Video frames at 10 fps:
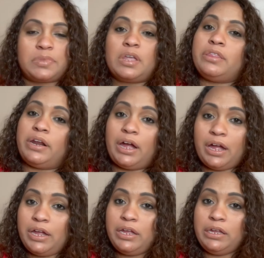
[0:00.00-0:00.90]
that
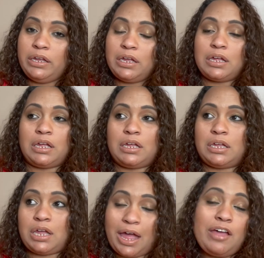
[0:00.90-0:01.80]
I
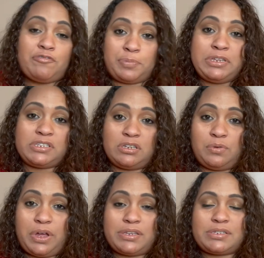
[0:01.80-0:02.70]
have
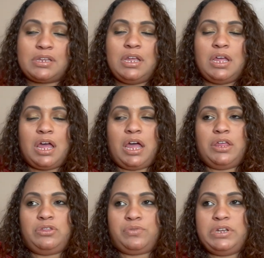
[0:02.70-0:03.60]
PCOS.
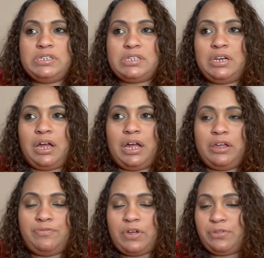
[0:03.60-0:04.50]
And the reason I
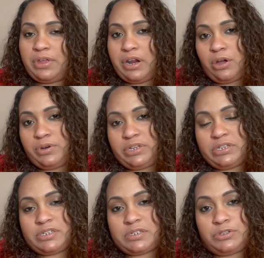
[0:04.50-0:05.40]
found that out
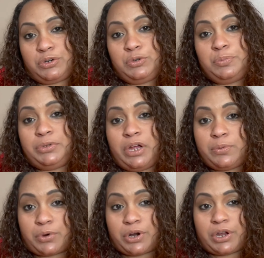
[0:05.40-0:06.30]
is through blood
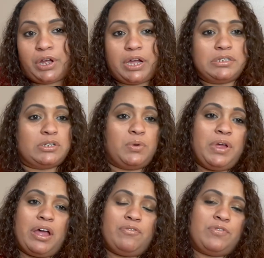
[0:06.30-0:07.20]
work. I don't
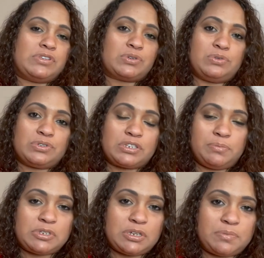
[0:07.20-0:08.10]
have physical
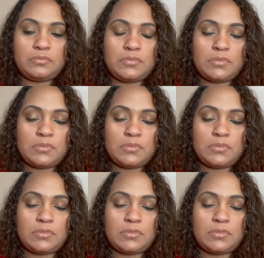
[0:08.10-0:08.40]
symptoms